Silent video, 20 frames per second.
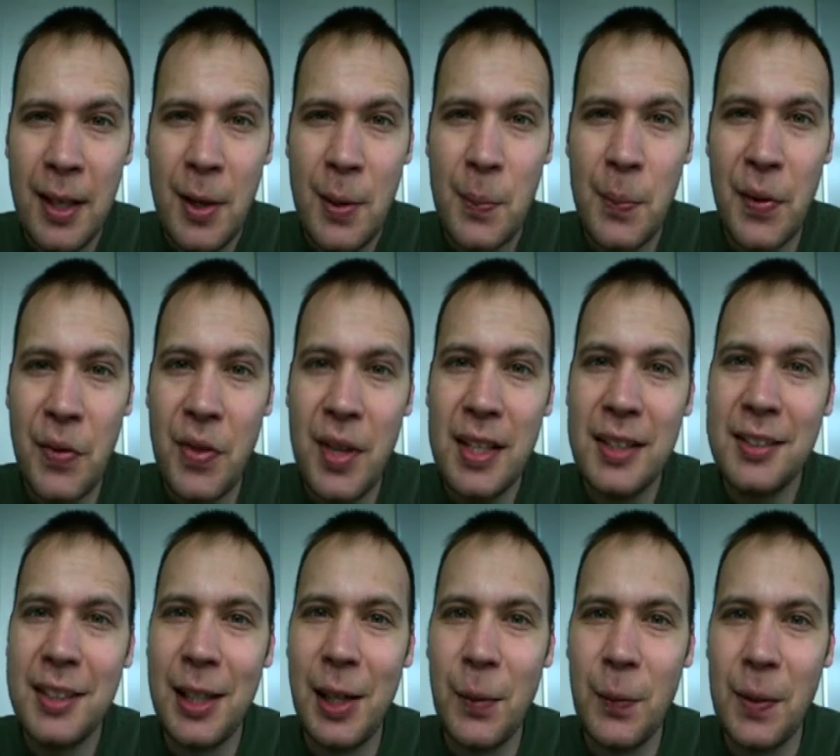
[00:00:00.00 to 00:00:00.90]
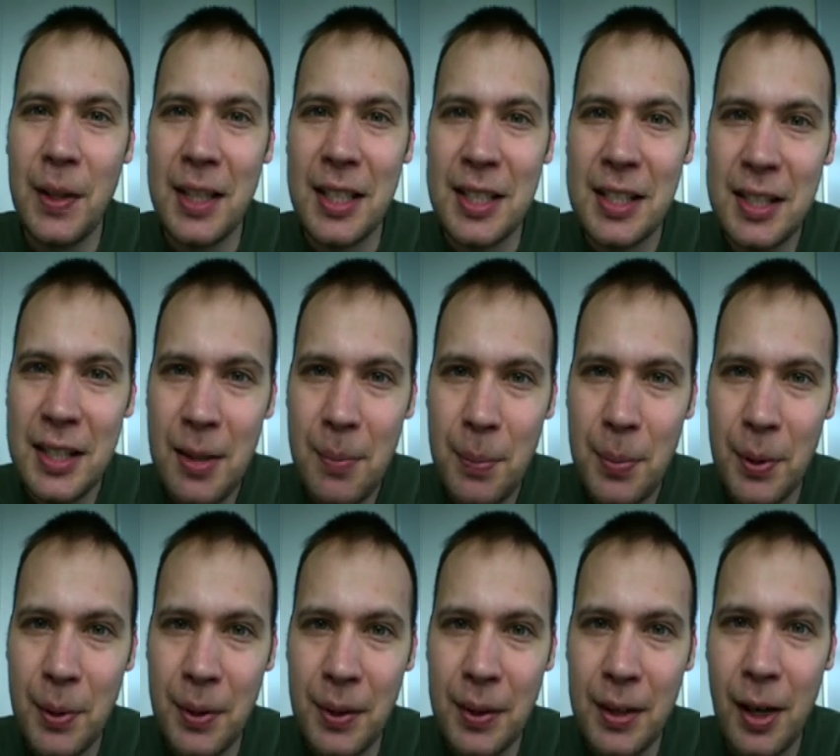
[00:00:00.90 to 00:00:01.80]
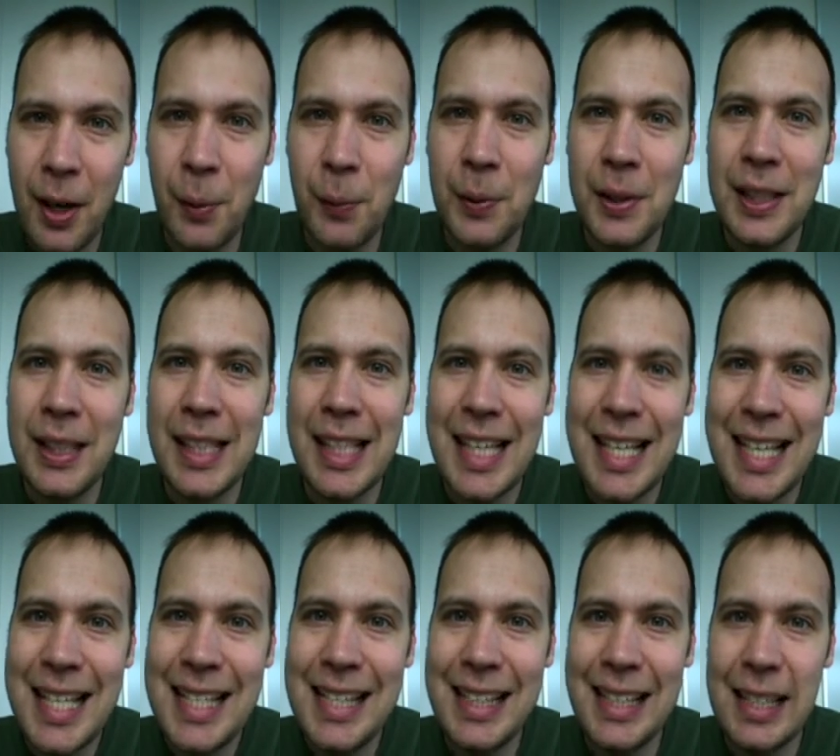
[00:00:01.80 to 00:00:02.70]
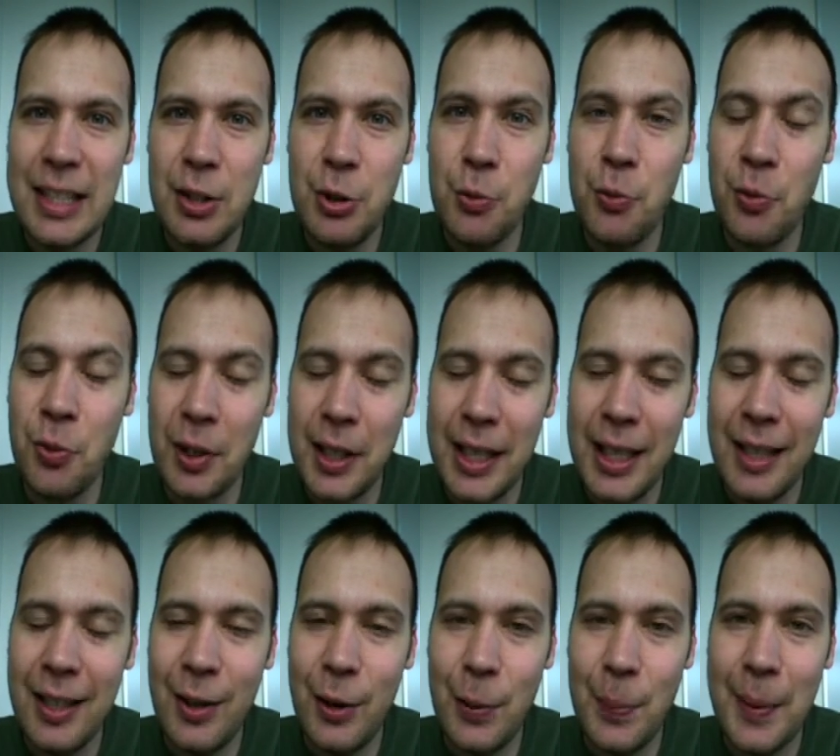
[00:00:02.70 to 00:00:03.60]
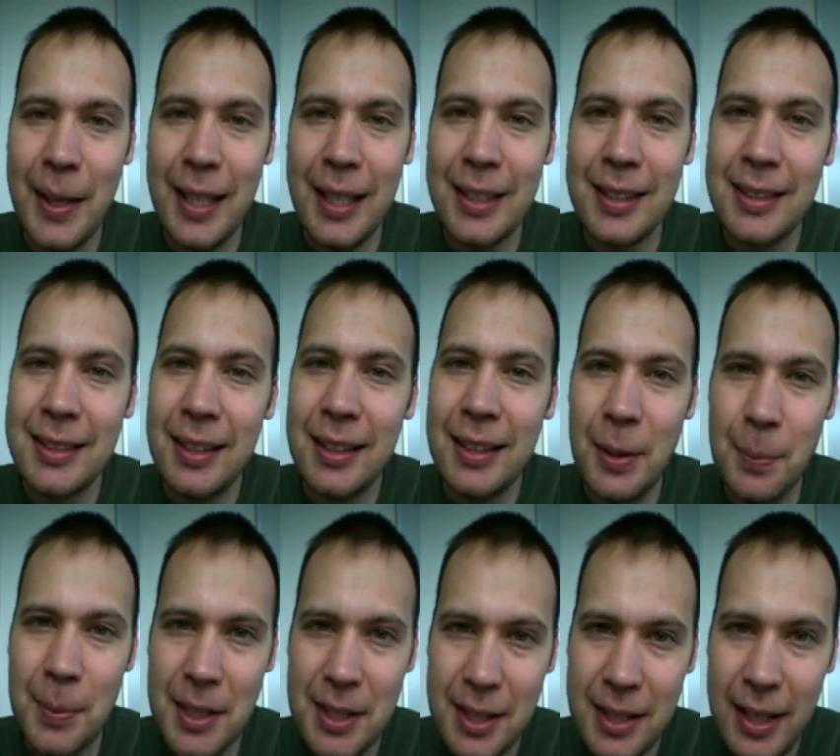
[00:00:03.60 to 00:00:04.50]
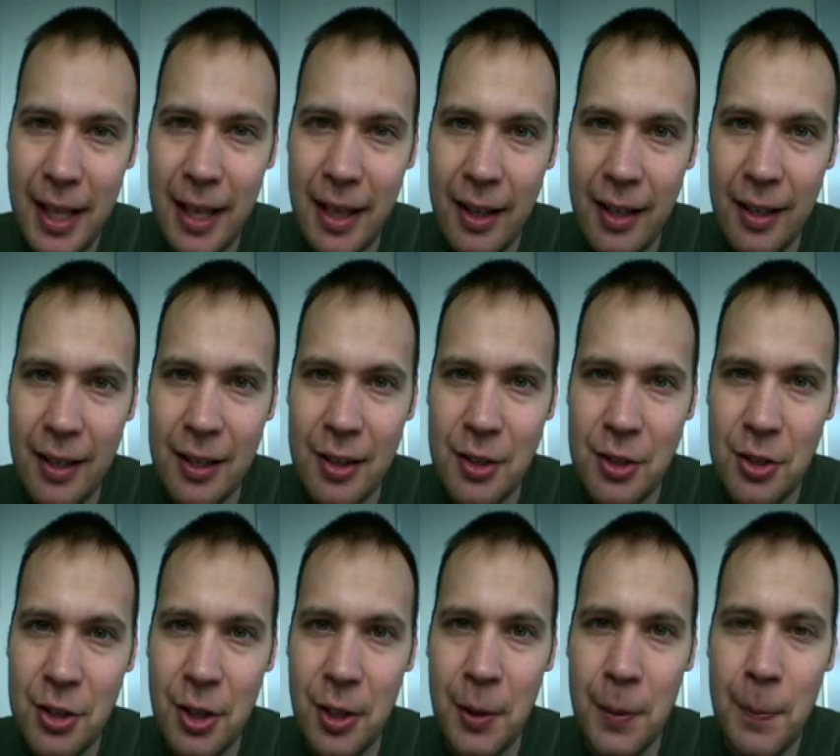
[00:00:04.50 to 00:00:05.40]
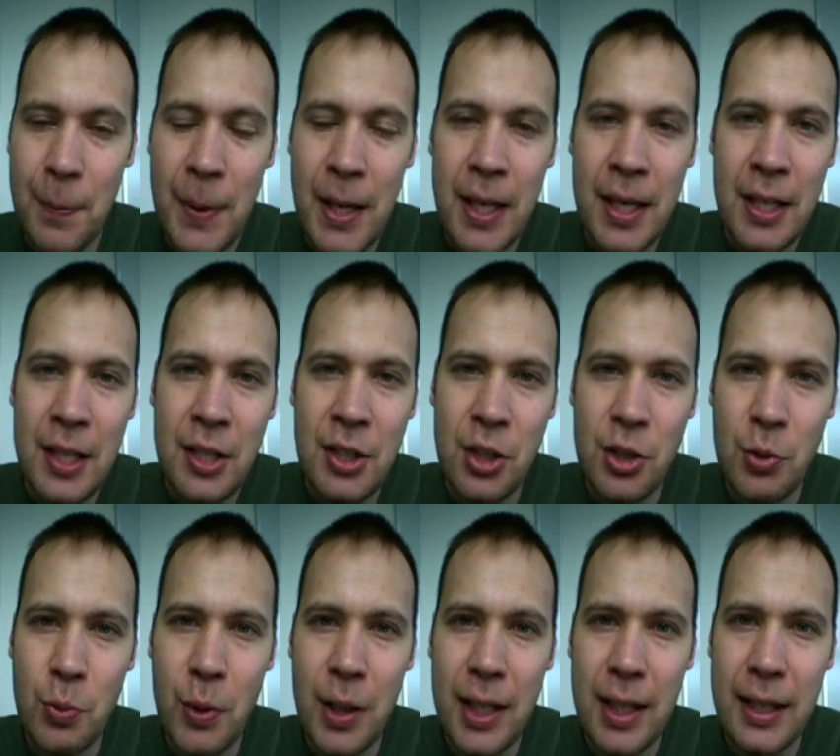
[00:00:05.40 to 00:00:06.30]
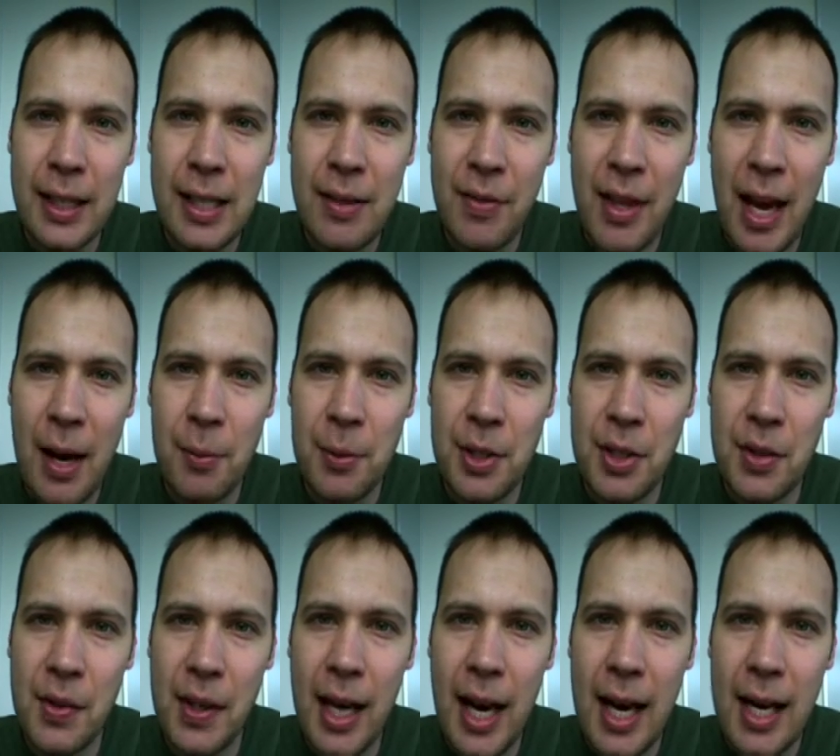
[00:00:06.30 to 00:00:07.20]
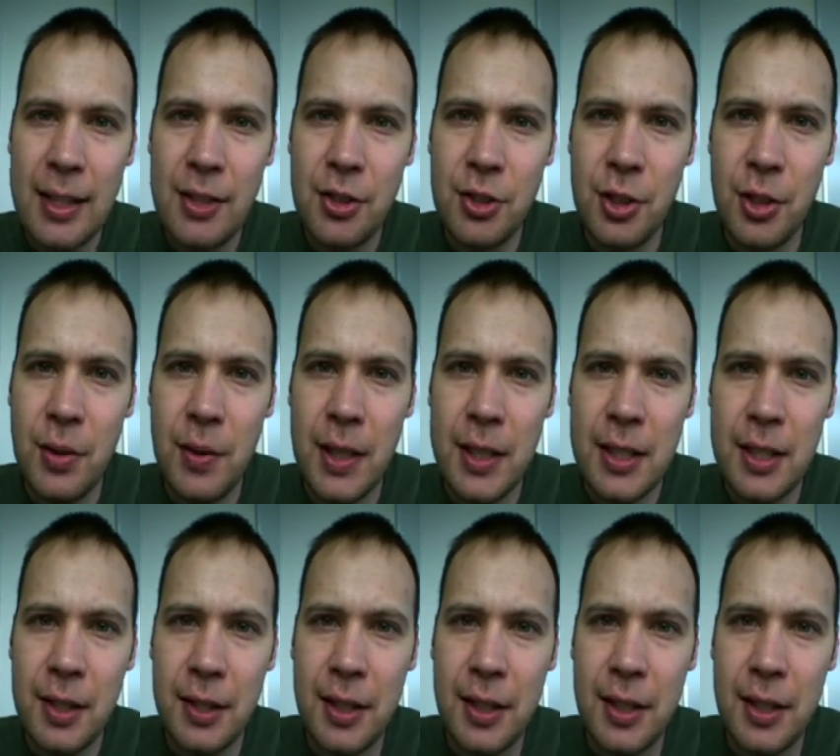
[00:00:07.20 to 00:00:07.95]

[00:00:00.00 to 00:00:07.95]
but things that are really simple are really easy to forget or make a silly mistake on. So just want to leave that with you guys. So until